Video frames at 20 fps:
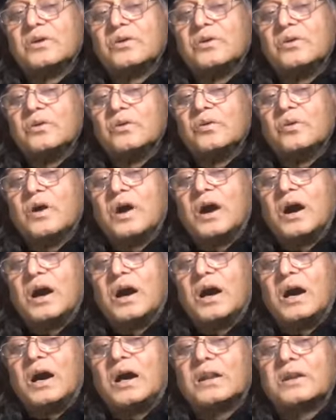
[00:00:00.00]
who
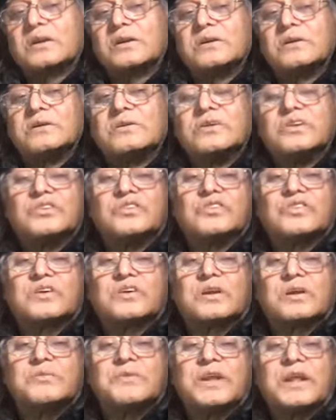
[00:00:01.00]
are
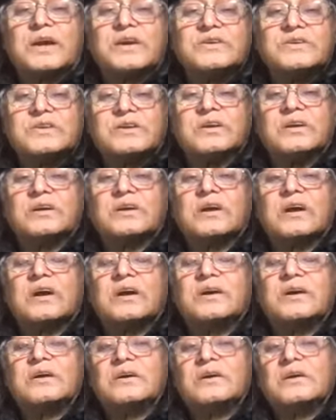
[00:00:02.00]
discriminating
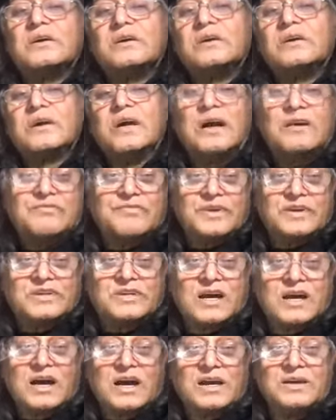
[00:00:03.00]
every
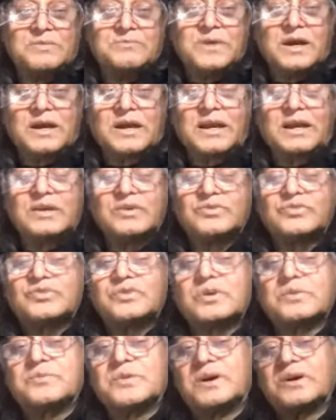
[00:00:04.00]
time against
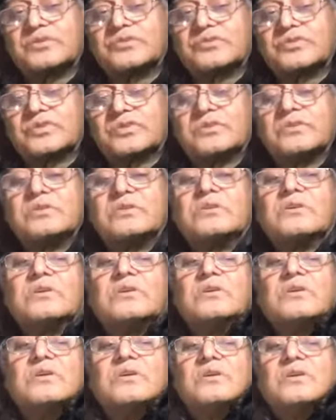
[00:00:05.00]
a person
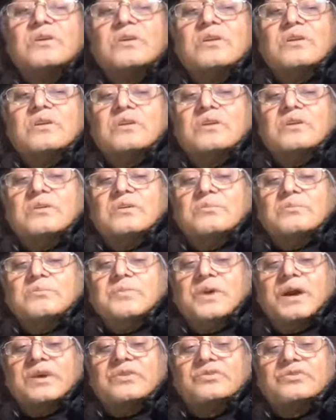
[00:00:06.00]

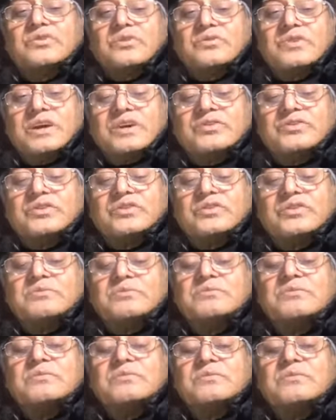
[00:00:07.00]
based on
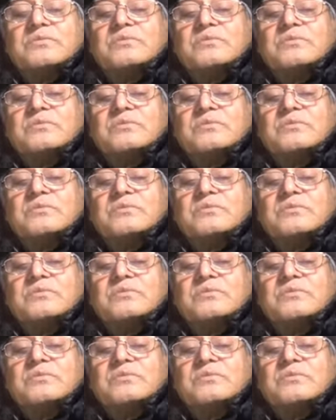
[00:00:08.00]
racism.